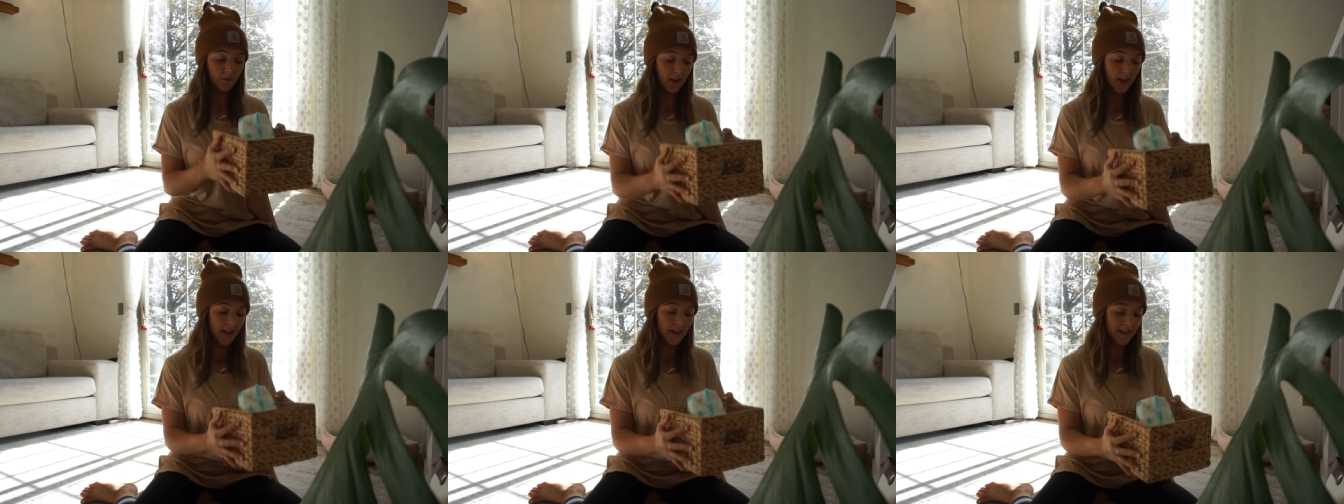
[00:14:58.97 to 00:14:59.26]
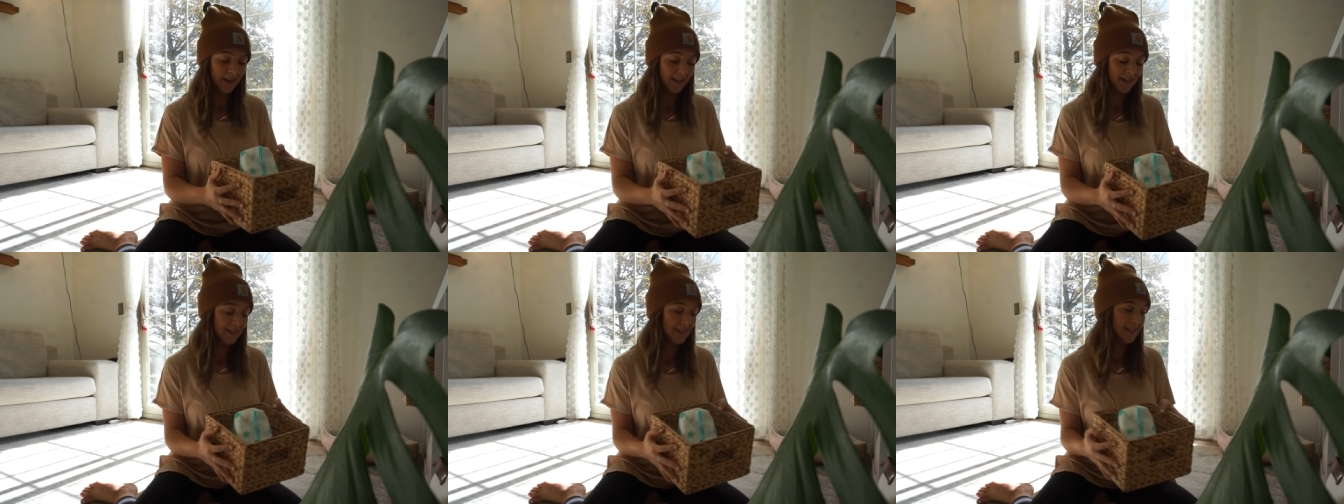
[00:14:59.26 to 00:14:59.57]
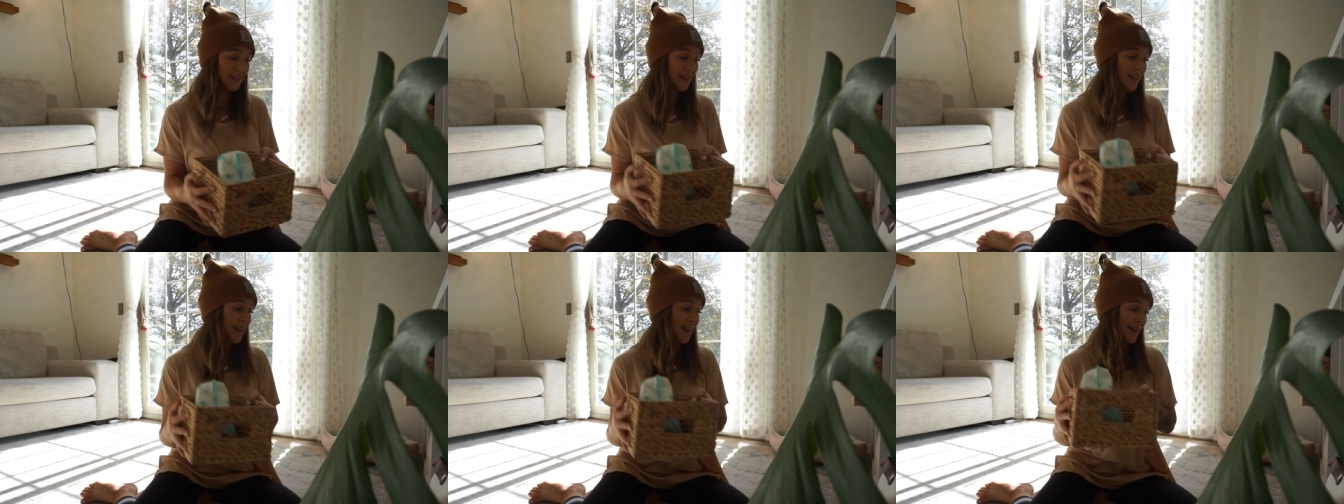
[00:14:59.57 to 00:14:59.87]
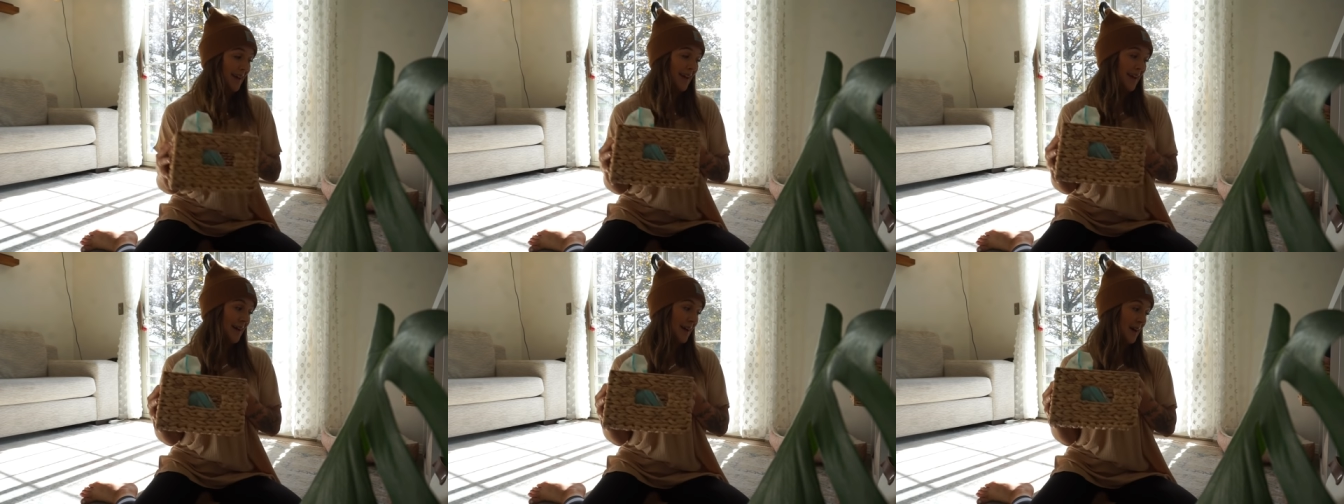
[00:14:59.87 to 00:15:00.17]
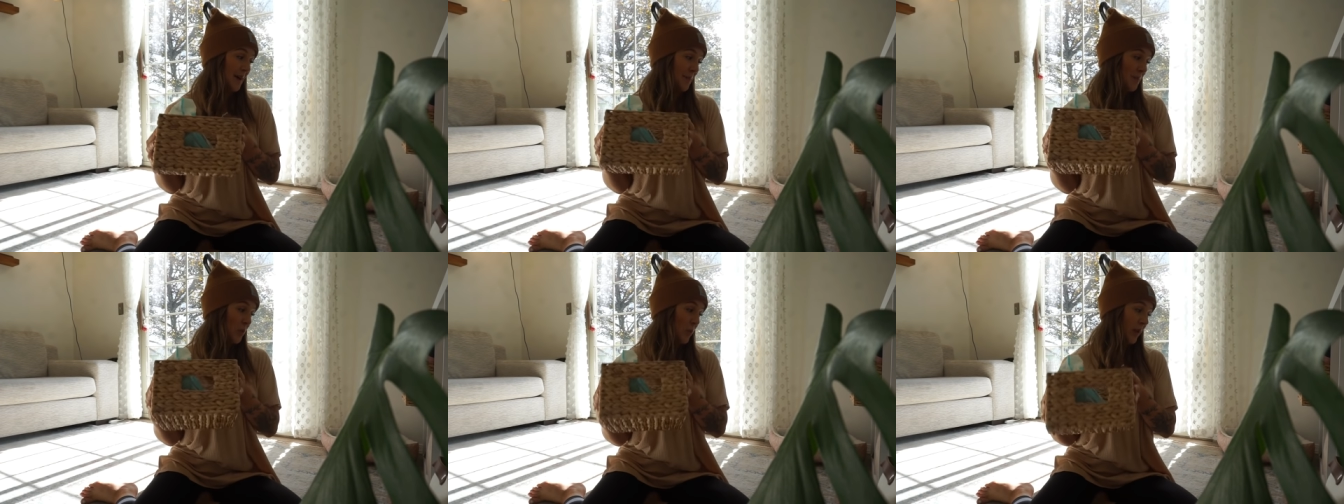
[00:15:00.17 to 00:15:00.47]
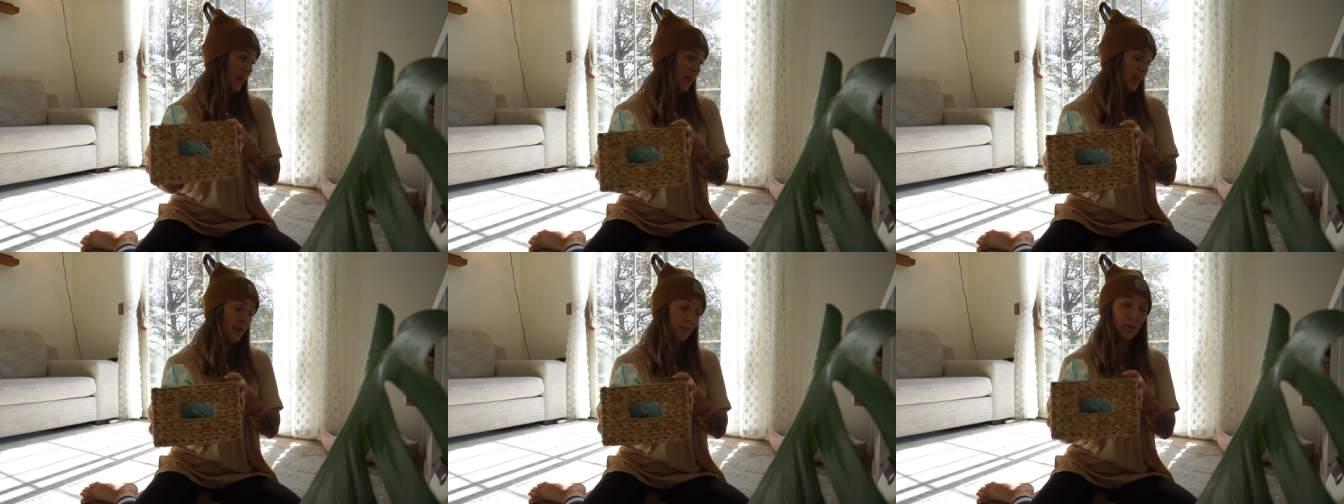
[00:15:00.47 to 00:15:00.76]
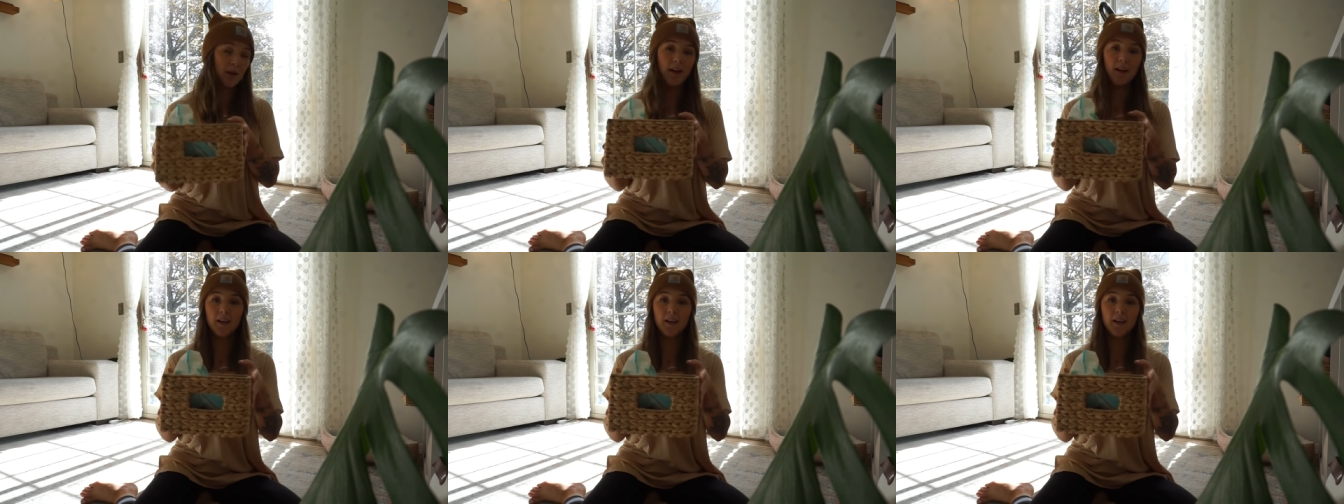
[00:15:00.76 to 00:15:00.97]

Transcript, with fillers: kids. Um, we keep